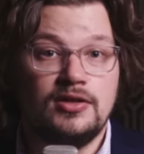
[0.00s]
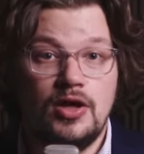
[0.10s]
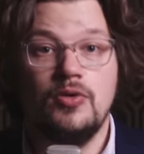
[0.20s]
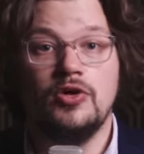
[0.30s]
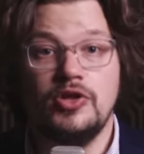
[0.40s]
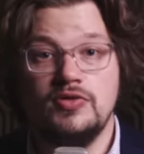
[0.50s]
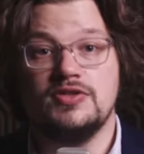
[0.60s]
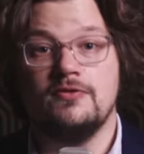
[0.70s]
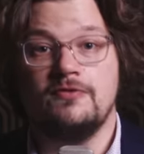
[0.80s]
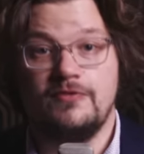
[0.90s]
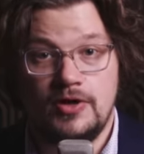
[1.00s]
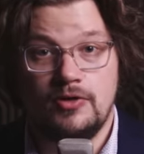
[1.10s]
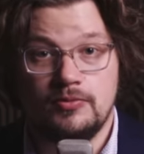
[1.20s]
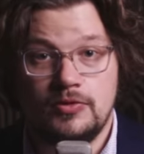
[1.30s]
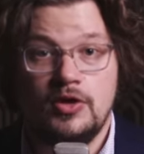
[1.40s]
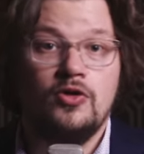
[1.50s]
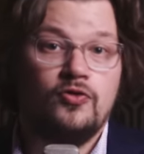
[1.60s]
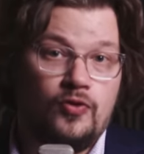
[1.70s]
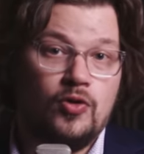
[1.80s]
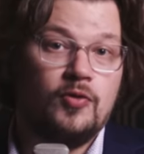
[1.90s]
the lower use of film
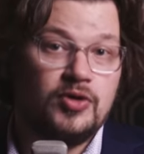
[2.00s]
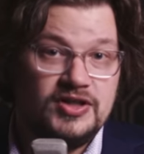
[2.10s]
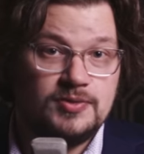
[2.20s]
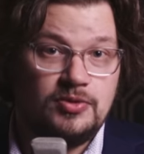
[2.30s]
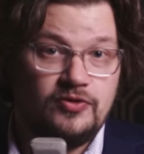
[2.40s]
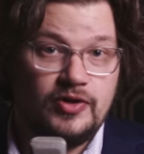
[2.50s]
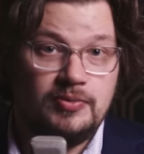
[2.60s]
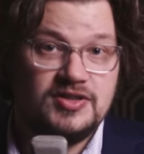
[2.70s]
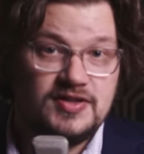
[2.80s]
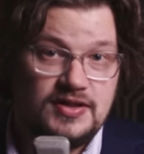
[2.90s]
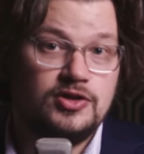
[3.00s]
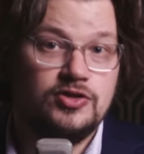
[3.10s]
for principal filming to the